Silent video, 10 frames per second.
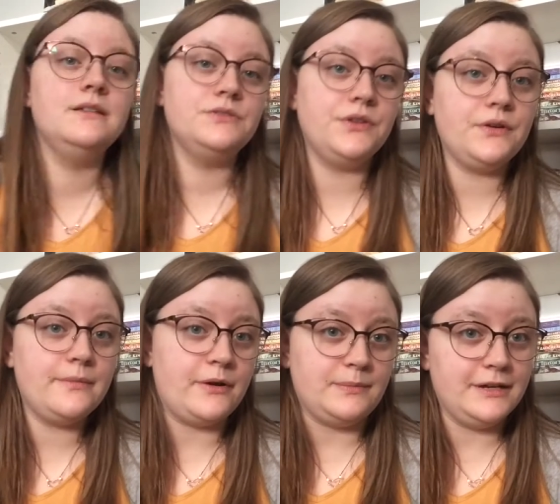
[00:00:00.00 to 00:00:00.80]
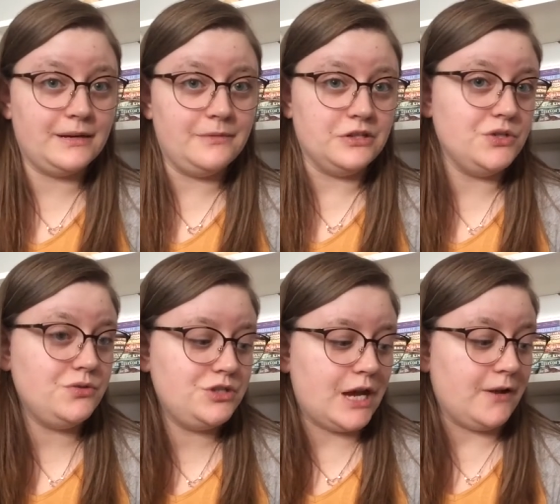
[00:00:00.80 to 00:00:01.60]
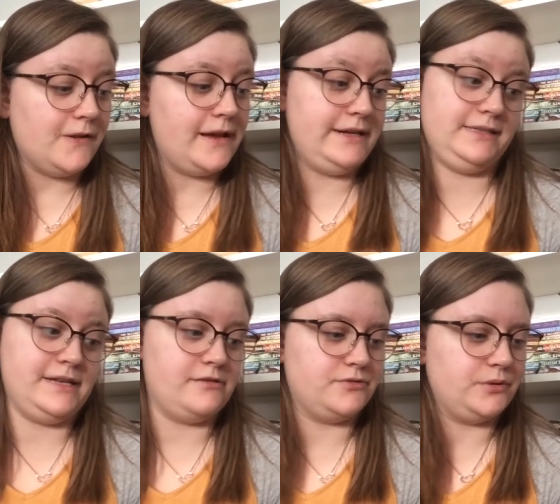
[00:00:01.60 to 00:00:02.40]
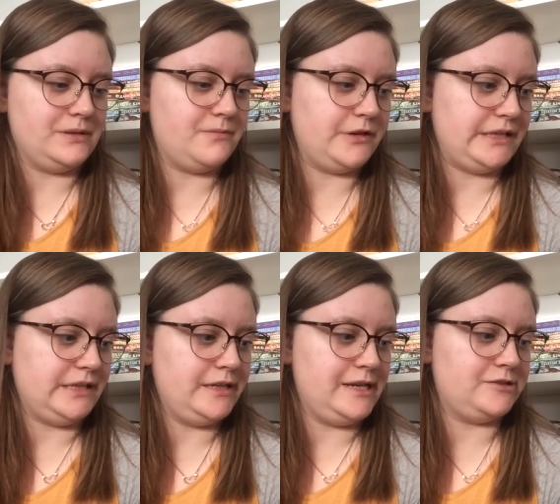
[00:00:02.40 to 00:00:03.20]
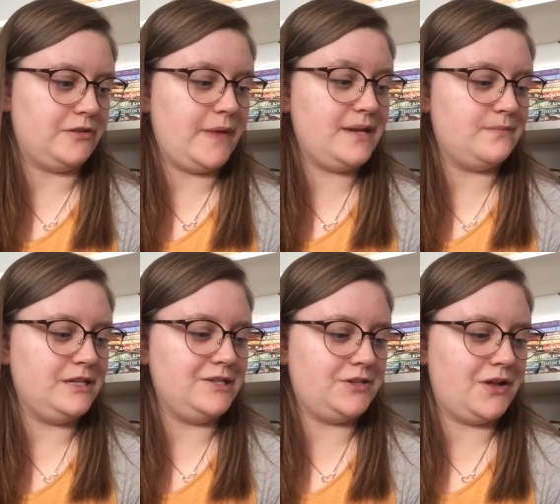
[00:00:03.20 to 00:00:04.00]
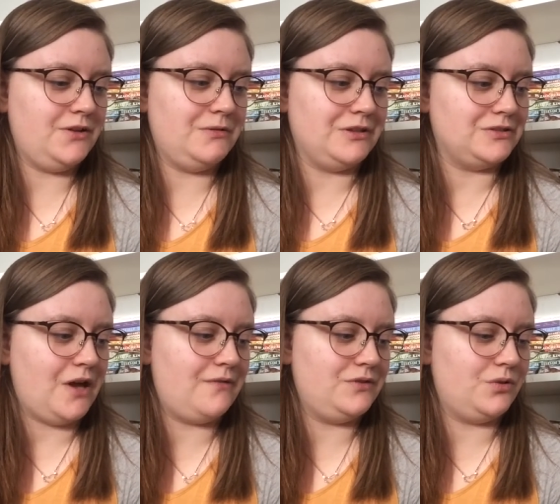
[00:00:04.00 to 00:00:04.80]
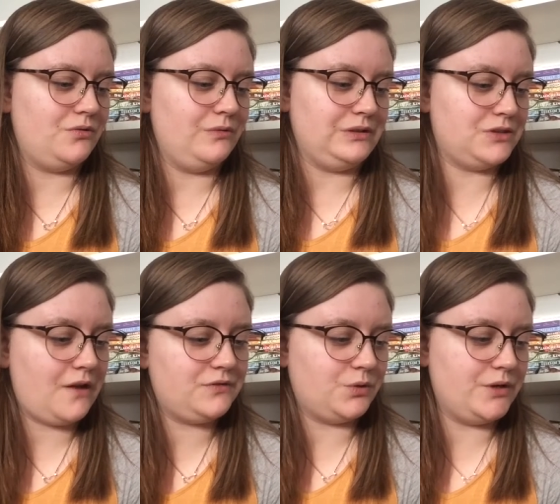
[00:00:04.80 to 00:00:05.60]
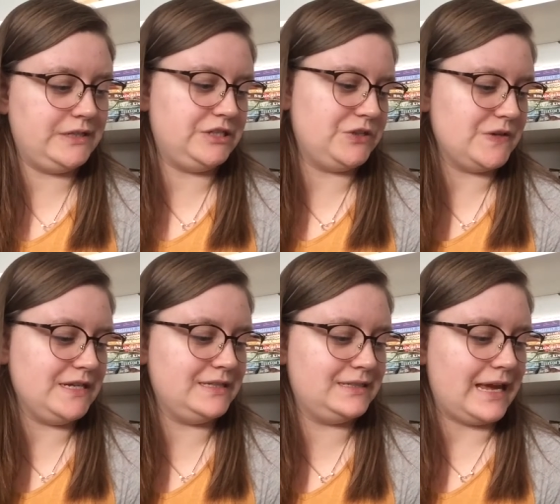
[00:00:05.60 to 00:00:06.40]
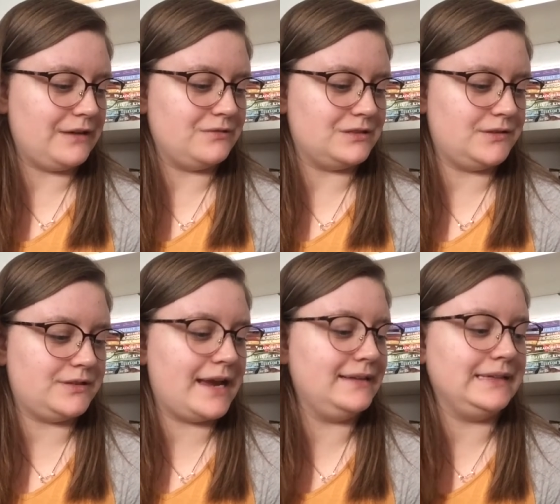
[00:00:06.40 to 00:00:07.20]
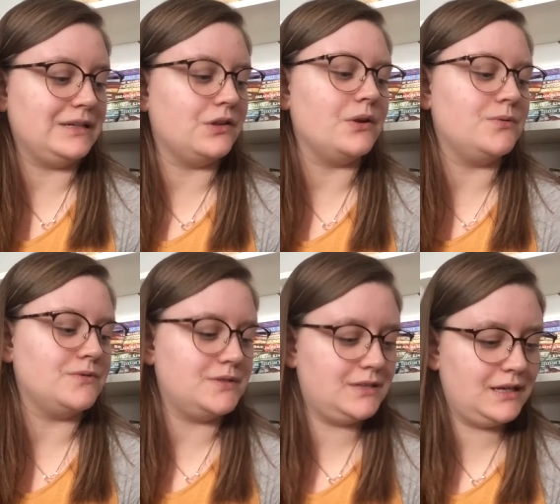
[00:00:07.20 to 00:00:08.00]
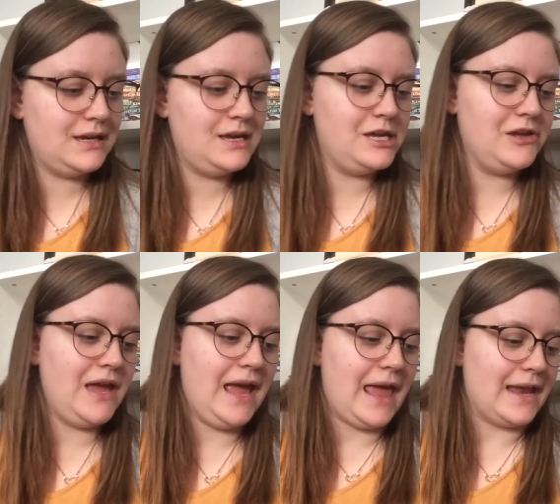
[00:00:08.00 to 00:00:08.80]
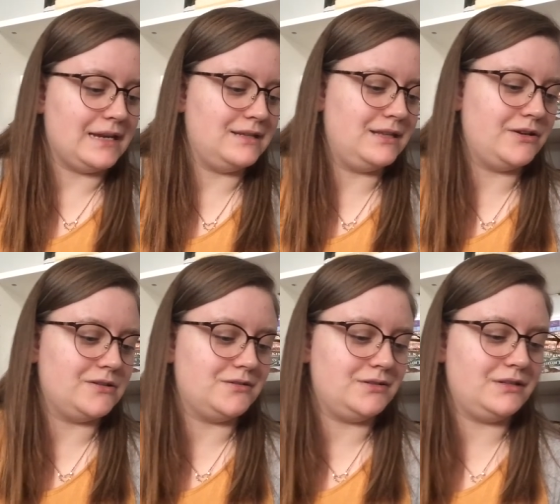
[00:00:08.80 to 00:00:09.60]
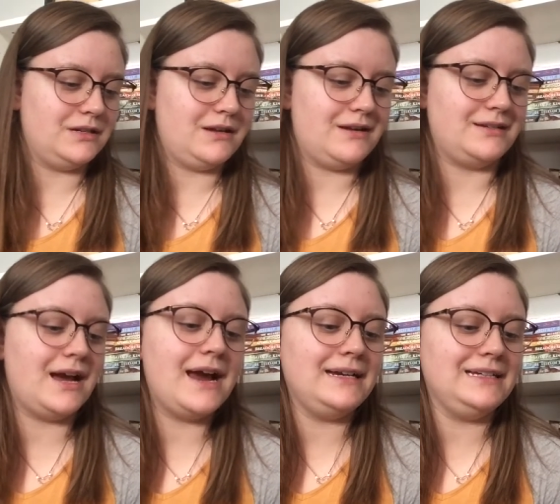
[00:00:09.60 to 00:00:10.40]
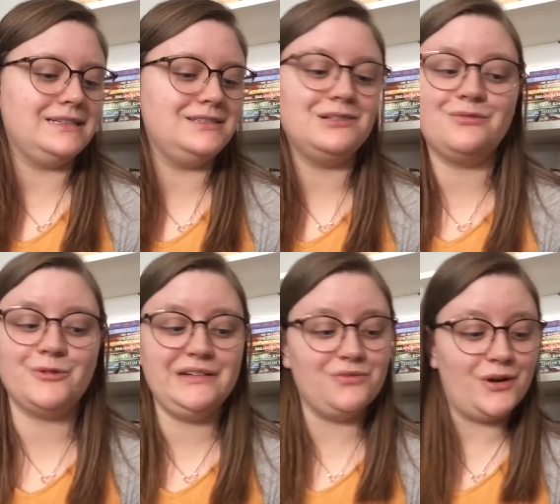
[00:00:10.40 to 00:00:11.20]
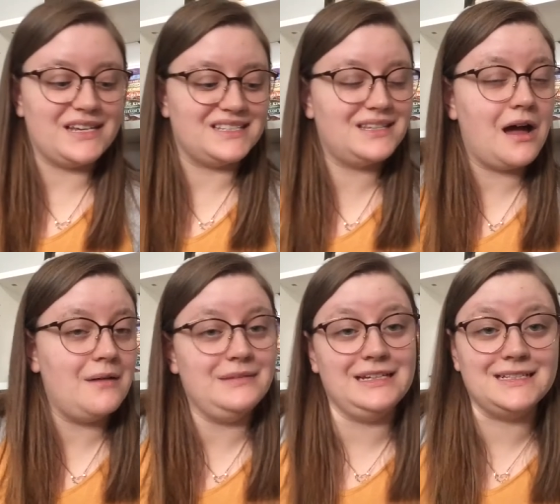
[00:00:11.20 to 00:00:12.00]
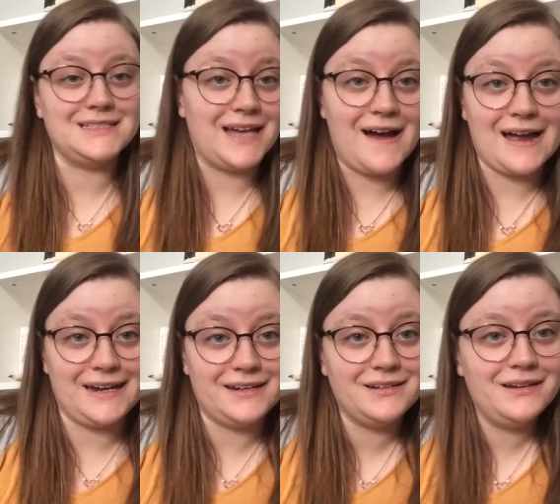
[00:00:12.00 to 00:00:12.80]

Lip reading: So they're about to pick up a new shell and it sounds really pretty. It's a light peach color with soft orange streaks and it was tightly closed. And there's a tiny silvery voice humming inside.